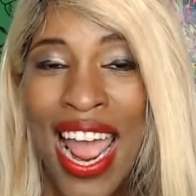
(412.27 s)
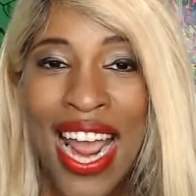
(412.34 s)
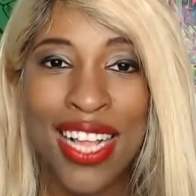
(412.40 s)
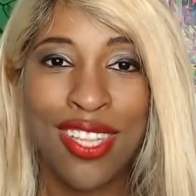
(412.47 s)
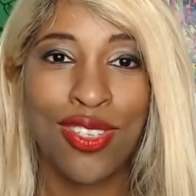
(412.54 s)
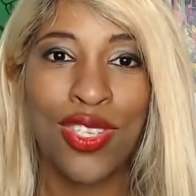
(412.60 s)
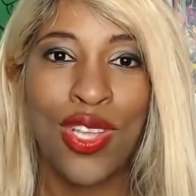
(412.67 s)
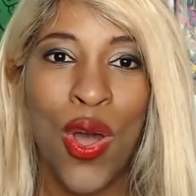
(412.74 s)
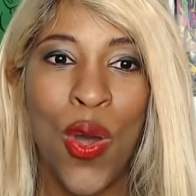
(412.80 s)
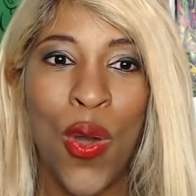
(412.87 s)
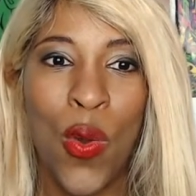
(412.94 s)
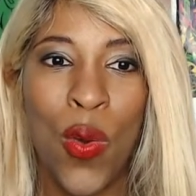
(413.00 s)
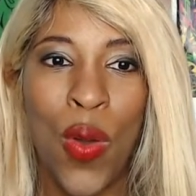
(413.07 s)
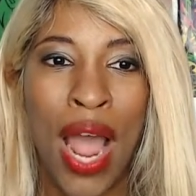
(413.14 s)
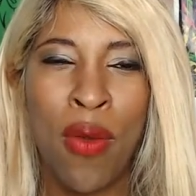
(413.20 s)
And
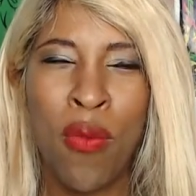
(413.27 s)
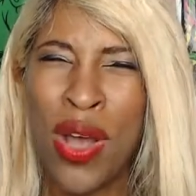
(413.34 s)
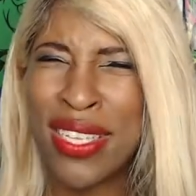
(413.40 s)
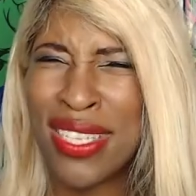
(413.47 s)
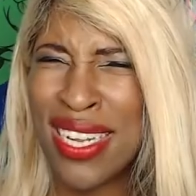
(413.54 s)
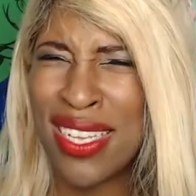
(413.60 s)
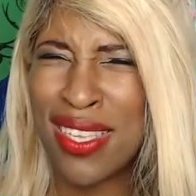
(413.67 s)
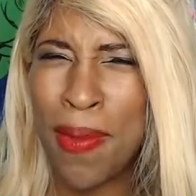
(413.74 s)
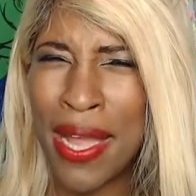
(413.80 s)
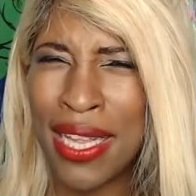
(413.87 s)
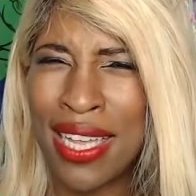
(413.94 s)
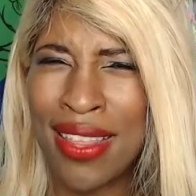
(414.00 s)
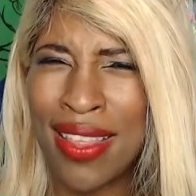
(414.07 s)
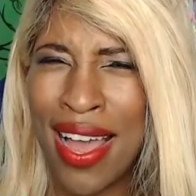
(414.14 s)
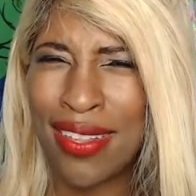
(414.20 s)
so I wasn't
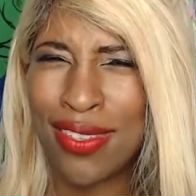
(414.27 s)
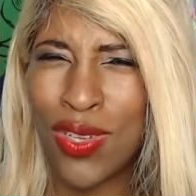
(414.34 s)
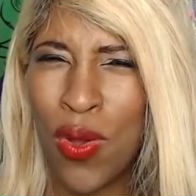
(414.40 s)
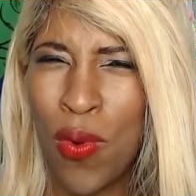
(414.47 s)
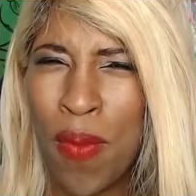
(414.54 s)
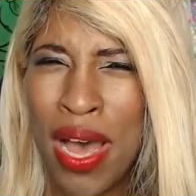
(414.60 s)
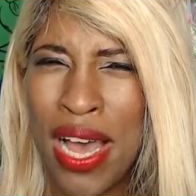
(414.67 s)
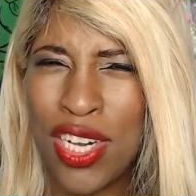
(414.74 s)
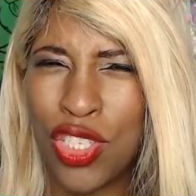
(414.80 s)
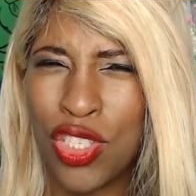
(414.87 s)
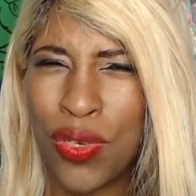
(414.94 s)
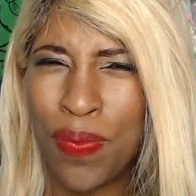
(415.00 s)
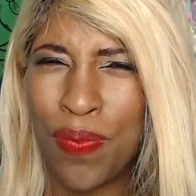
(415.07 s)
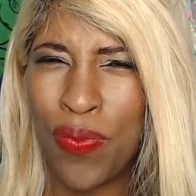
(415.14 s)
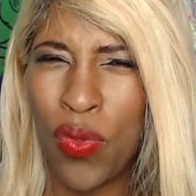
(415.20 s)
expecting that so much
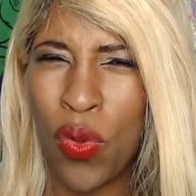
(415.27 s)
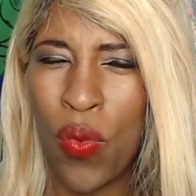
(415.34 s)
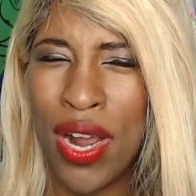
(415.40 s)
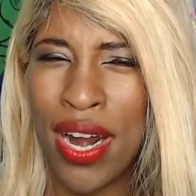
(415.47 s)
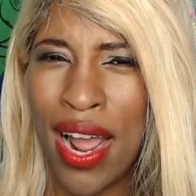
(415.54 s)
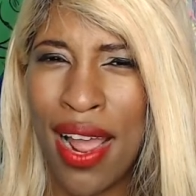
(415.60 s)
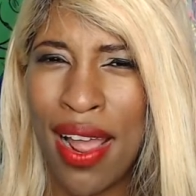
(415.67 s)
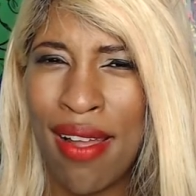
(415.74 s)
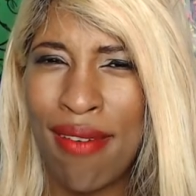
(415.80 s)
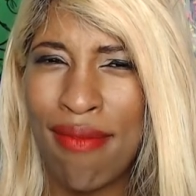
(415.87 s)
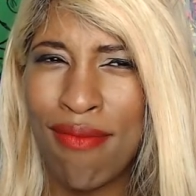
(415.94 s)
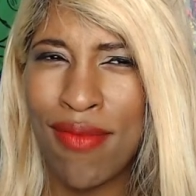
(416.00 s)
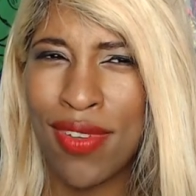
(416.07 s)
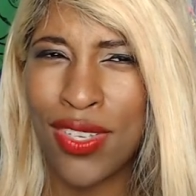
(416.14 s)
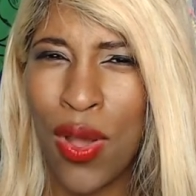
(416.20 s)
when I
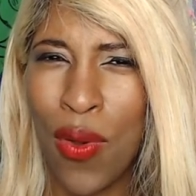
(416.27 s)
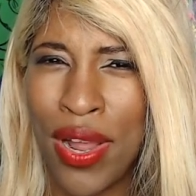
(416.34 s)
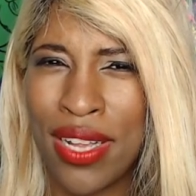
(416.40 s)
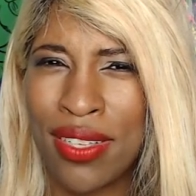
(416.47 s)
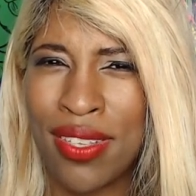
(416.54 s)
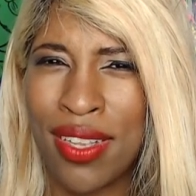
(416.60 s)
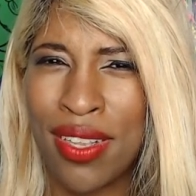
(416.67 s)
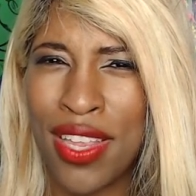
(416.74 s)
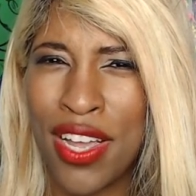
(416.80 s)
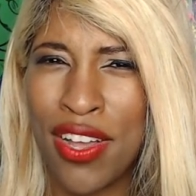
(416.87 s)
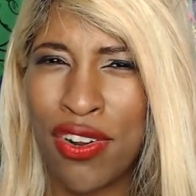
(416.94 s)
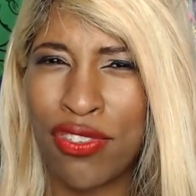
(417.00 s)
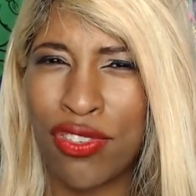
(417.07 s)
was going into the theater.